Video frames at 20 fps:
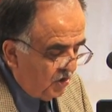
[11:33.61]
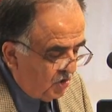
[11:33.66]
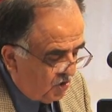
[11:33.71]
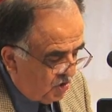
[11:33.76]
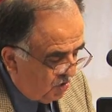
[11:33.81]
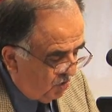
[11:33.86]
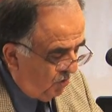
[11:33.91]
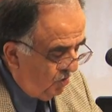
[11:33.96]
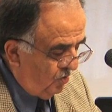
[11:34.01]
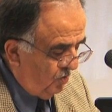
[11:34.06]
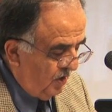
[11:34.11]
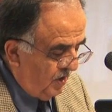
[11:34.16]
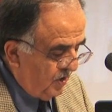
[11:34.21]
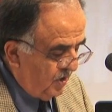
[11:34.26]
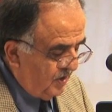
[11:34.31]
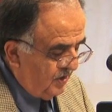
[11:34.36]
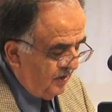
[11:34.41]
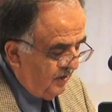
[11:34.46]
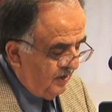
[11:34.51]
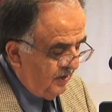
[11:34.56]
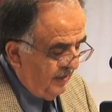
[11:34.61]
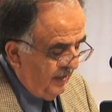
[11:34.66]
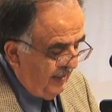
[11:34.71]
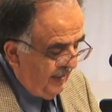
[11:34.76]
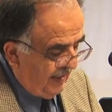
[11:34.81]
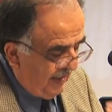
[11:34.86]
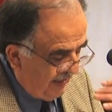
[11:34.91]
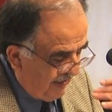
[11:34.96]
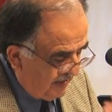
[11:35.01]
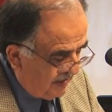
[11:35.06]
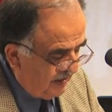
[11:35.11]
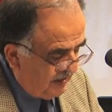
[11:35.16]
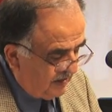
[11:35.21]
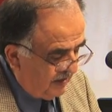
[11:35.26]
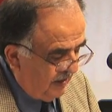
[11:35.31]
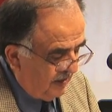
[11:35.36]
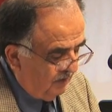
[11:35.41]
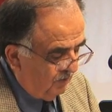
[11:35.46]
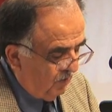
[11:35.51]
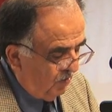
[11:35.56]
June rushed in,
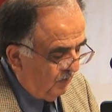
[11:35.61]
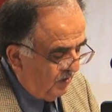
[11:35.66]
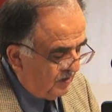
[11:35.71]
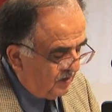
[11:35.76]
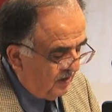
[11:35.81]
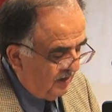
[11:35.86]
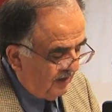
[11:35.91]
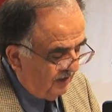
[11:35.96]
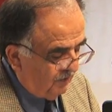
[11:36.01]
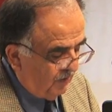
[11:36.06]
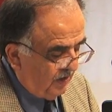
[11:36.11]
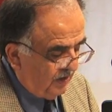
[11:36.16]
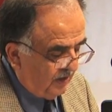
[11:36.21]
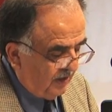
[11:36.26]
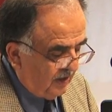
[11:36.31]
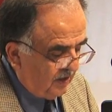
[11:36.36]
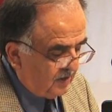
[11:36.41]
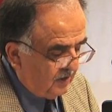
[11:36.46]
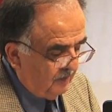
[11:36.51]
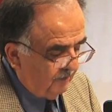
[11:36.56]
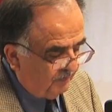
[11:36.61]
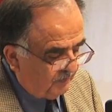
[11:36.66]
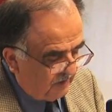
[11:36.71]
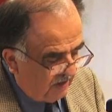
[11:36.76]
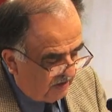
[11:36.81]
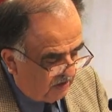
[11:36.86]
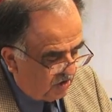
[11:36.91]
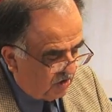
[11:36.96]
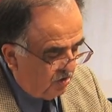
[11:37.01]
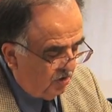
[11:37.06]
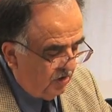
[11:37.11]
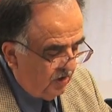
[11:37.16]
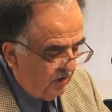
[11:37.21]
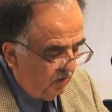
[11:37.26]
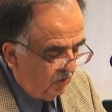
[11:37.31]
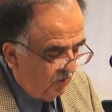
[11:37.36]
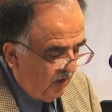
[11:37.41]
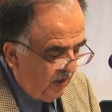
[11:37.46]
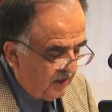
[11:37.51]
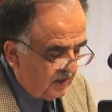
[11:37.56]
hesitated momentarily by the engine, then turned
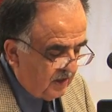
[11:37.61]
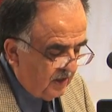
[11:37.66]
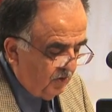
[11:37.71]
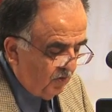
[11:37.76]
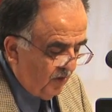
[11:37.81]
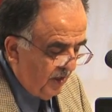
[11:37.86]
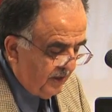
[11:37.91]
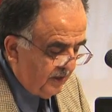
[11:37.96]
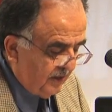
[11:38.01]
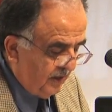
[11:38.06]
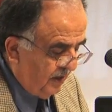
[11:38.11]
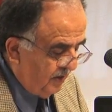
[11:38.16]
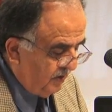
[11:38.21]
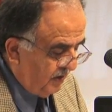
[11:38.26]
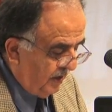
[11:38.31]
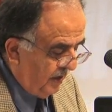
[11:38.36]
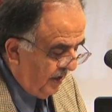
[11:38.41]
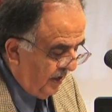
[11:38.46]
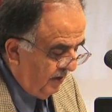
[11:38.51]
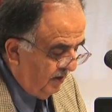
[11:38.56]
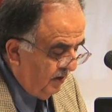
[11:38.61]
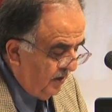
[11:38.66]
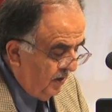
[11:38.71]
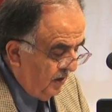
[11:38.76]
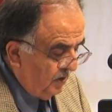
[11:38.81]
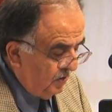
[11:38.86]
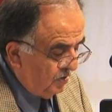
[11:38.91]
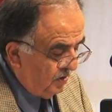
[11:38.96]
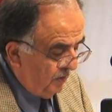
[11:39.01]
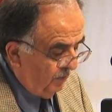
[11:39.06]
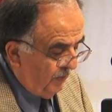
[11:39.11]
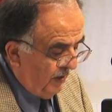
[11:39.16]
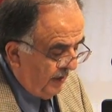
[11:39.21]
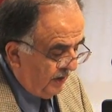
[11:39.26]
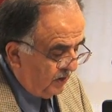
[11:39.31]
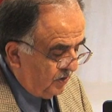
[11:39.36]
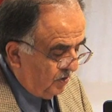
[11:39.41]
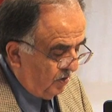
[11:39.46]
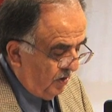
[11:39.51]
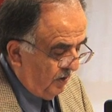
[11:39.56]
and wisely ran down the aisle to the
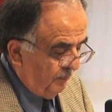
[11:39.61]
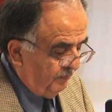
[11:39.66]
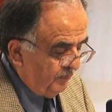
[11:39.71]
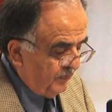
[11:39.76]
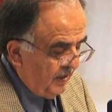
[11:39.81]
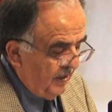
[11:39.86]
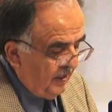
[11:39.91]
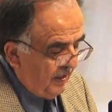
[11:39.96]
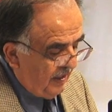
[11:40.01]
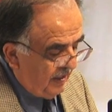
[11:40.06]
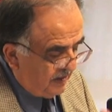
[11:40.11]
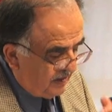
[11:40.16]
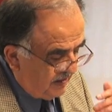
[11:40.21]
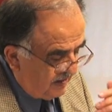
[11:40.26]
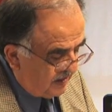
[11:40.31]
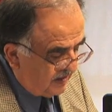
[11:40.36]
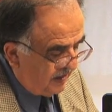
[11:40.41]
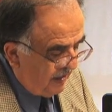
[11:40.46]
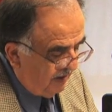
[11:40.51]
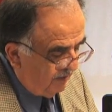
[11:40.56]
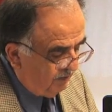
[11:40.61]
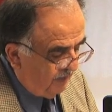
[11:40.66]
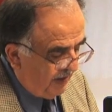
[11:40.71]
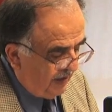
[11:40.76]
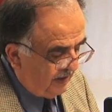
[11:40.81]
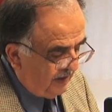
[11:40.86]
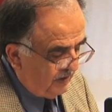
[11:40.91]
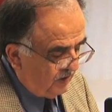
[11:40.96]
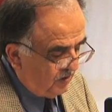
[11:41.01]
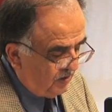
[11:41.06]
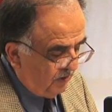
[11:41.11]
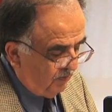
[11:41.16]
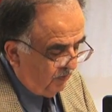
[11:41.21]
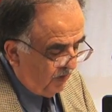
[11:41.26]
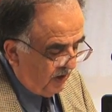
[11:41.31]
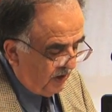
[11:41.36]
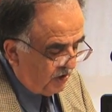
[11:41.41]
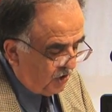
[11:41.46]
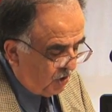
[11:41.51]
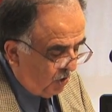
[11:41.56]
back door. As he stepped back into the
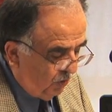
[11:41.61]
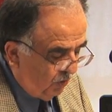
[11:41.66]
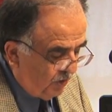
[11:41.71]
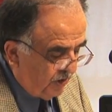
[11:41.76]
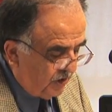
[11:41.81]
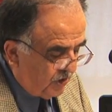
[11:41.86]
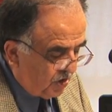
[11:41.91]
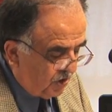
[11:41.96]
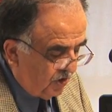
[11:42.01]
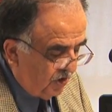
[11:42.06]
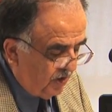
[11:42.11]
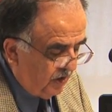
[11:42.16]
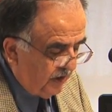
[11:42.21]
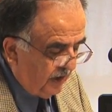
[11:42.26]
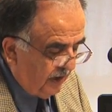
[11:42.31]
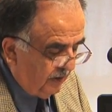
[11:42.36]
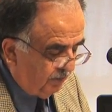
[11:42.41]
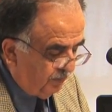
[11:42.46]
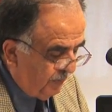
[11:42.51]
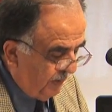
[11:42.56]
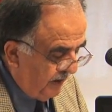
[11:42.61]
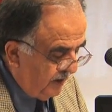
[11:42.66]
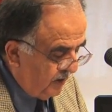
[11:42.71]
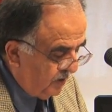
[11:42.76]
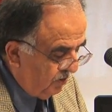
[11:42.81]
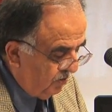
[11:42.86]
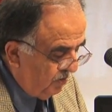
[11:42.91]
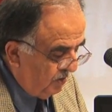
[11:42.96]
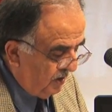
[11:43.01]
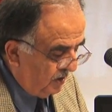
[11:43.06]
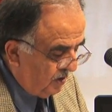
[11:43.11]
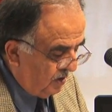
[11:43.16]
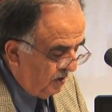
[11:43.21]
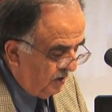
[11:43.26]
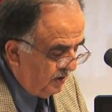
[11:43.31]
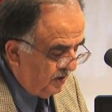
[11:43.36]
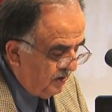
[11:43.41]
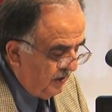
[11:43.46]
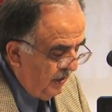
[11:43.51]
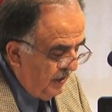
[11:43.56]
bar, Tony turned and peeked through the
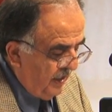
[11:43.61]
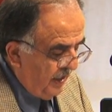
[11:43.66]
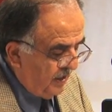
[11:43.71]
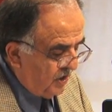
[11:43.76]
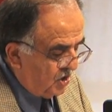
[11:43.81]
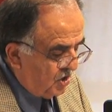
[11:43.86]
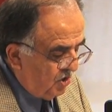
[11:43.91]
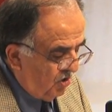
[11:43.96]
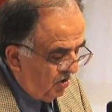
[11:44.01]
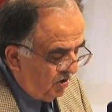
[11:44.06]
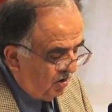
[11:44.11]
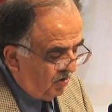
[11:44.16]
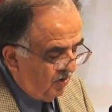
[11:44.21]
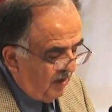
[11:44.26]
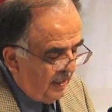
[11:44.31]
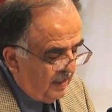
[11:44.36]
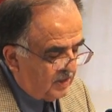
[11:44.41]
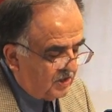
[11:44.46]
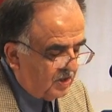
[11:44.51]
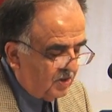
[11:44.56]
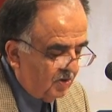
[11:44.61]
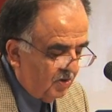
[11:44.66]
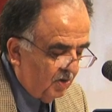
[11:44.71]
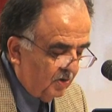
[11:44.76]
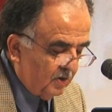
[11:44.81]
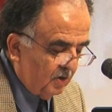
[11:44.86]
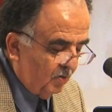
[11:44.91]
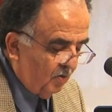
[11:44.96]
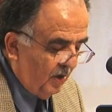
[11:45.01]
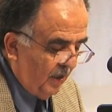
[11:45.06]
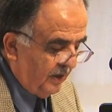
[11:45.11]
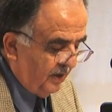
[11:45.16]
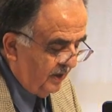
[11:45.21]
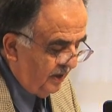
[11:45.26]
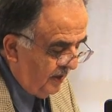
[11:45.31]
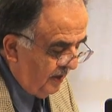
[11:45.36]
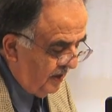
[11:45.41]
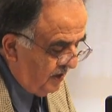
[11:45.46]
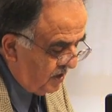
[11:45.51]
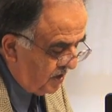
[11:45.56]
curtain and saw Grasser on the right
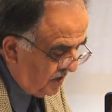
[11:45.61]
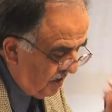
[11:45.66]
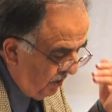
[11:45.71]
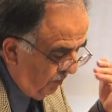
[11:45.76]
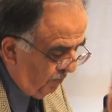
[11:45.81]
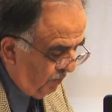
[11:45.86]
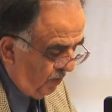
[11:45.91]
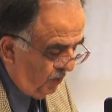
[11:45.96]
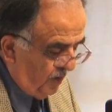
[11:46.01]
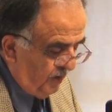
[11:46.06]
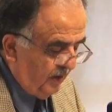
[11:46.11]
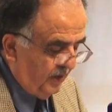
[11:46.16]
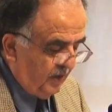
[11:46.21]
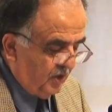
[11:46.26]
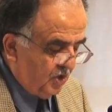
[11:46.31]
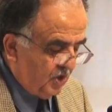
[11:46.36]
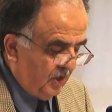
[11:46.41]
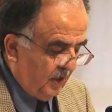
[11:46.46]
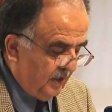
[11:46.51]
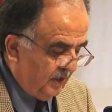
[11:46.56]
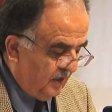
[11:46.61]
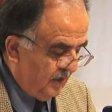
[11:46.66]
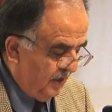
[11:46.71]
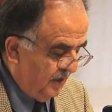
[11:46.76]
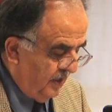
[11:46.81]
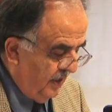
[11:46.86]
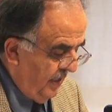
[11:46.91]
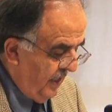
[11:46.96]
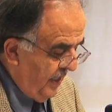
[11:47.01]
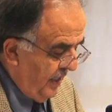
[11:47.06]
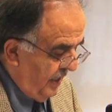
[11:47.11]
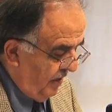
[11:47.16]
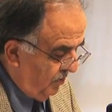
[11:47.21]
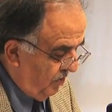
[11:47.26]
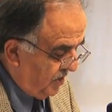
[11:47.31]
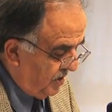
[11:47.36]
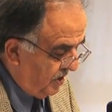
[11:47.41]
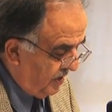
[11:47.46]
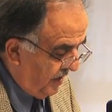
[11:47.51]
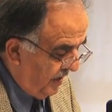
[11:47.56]
knee, still pointing his shotgun,
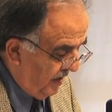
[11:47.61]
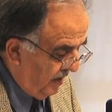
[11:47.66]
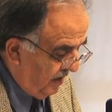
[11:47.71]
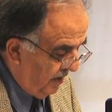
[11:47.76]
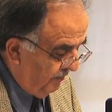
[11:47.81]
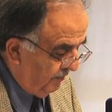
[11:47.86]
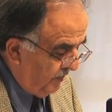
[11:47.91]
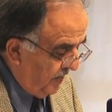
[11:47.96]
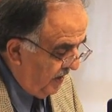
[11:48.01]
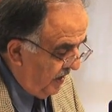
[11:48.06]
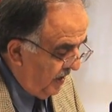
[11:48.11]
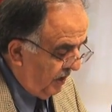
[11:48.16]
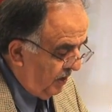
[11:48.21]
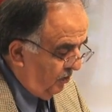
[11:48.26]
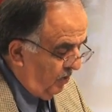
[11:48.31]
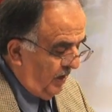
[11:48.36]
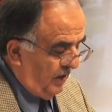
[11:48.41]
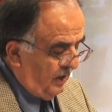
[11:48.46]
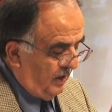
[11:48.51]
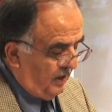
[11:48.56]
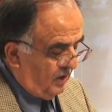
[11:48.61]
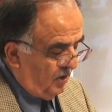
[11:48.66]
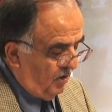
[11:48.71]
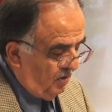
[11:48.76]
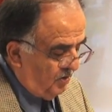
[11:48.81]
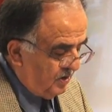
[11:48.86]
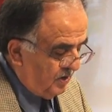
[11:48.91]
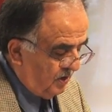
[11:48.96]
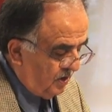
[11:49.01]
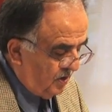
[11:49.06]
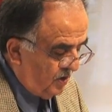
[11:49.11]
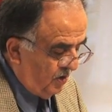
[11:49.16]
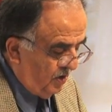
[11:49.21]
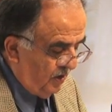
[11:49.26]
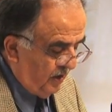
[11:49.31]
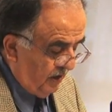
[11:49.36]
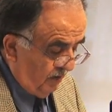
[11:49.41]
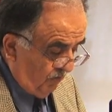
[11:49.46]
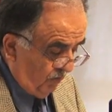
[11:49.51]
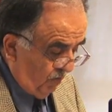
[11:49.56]
and was scared. He quickly closed the
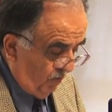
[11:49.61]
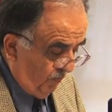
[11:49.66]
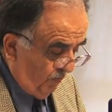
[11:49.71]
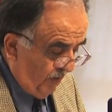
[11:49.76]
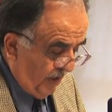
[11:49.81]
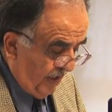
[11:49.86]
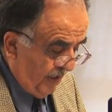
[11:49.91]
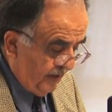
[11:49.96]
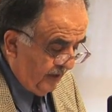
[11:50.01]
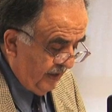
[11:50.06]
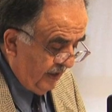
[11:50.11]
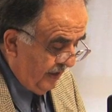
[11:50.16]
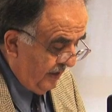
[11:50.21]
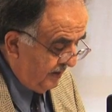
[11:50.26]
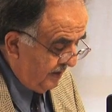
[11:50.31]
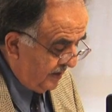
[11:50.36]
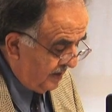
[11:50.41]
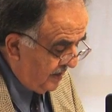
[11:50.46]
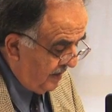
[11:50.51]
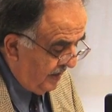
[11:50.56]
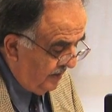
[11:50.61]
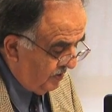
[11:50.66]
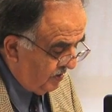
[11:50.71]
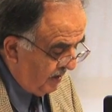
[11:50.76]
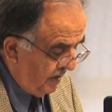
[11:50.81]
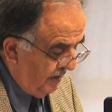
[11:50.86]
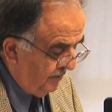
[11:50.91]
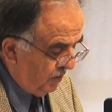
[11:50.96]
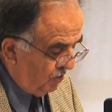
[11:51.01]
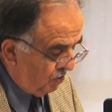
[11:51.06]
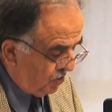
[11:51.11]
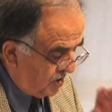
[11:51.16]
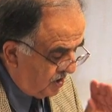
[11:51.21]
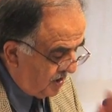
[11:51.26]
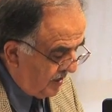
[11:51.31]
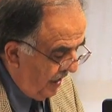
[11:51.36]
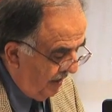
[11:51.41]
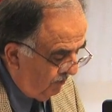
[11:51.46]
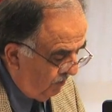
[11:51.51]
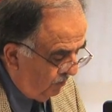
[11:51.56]
curtain and moved back, and at the same time,
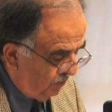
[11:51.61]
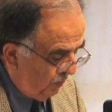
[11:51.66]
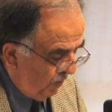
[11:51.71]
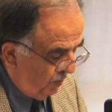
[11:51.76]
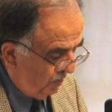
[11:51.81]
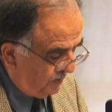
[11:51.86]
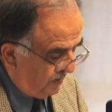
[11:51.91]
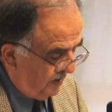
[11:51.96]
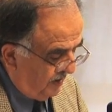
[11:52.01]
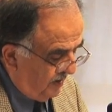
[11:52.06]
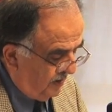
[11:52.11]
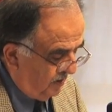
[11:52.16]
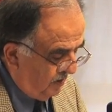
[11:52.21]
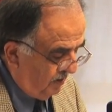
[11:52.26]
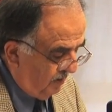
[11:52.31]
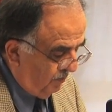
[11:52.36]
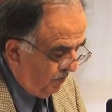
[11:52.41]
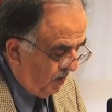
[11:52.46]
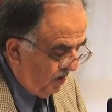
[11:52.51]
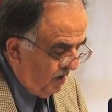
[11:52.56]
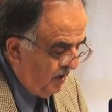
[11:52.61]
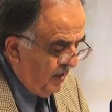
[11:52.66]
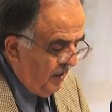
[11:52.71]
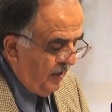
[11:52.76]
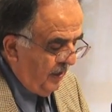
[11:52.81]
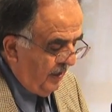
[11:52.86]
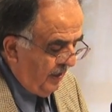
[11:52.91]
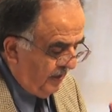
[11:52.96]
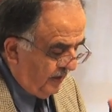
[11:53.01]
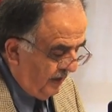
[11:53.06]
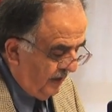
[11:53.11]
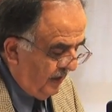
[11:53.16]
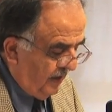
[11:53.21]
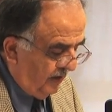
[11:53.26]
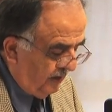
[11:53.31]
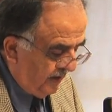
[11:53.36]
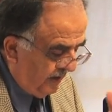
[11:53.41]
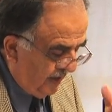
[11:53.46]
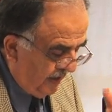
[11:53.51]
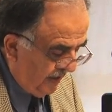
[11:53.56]
Gustavo bolted into the bar and
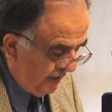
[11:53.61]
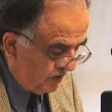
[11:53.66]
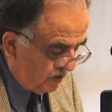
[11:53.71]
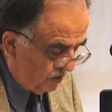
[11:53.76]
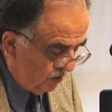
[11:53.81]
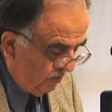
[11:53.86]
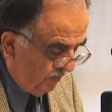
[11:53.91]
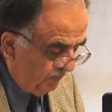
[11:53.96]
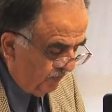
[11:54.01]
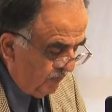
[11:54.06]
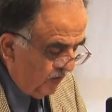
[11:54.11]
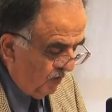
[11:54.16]
yelled at Hector,